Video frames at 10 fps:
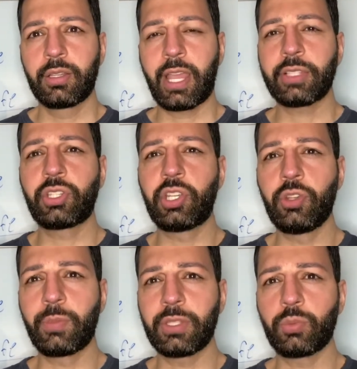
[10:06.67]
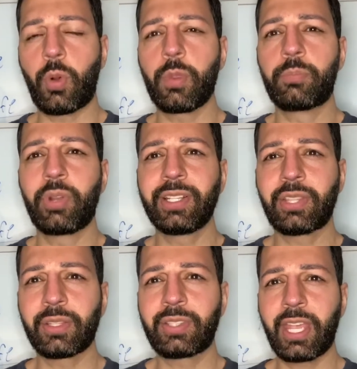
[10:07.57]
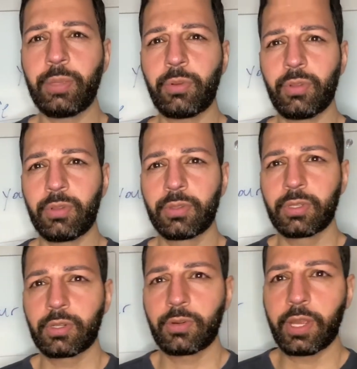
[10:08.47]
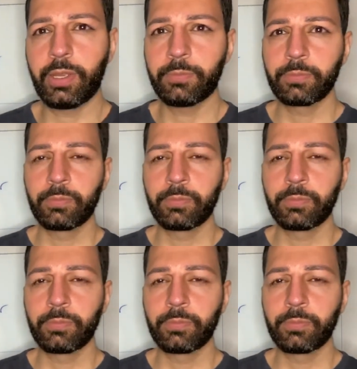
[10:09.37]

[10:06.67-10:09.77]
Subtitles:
as humans, what we bring to the table, right?